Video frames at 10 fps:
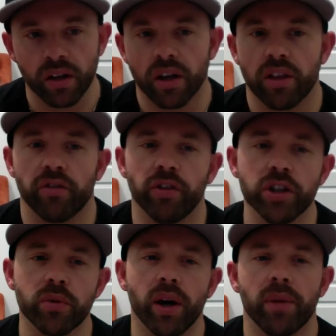the
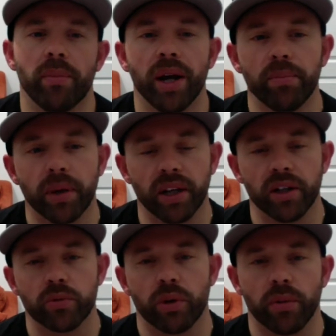front squat, in my opinion,
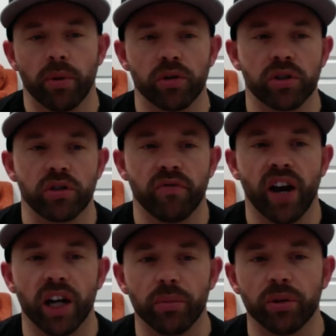is one of the most
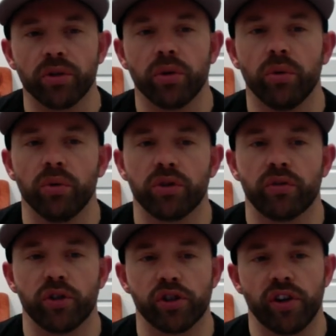valuable tools
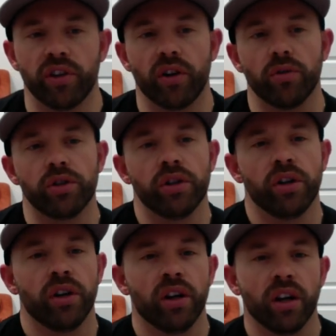for a strength coach.
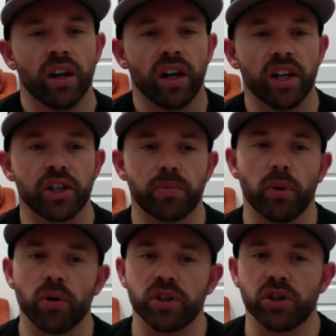In
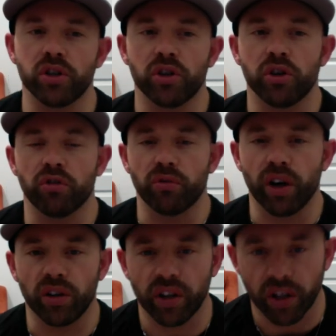sports, you're
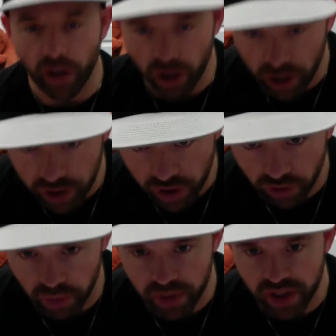rarely in a hunched
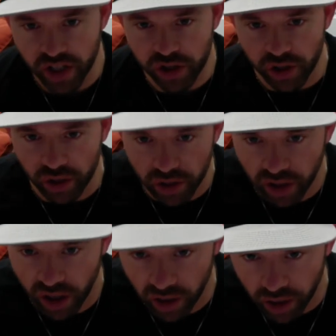over position,
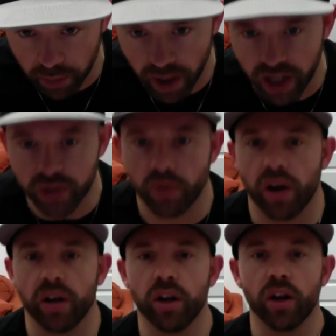kind of like a back
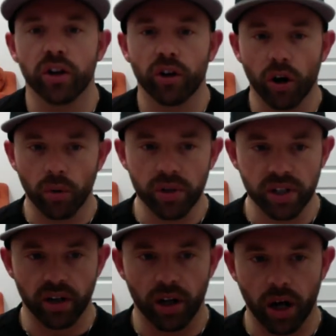squat. You're always
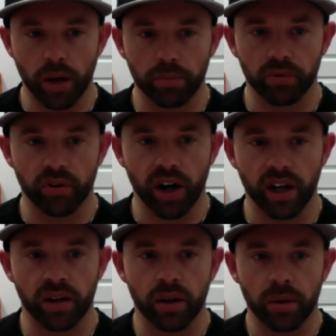in an
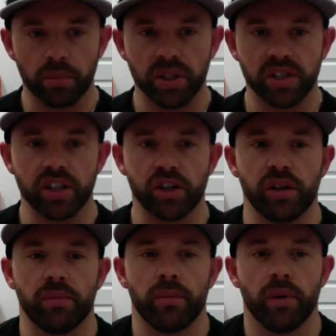upright
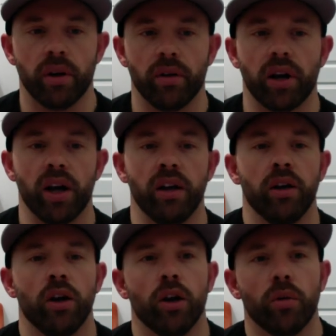position. Okay,
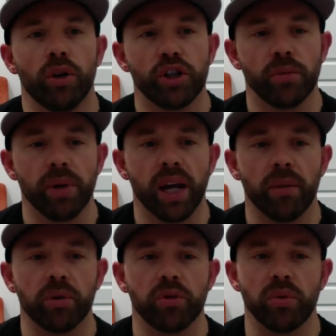we should be
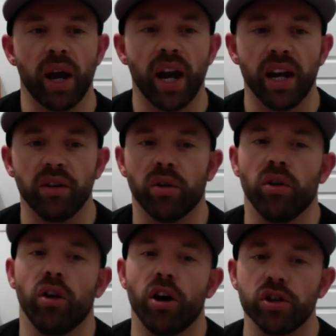able to
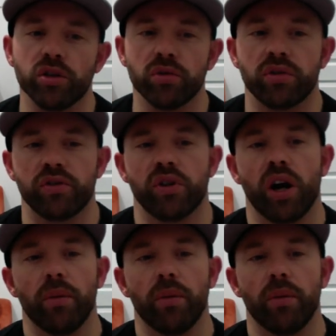handle large loads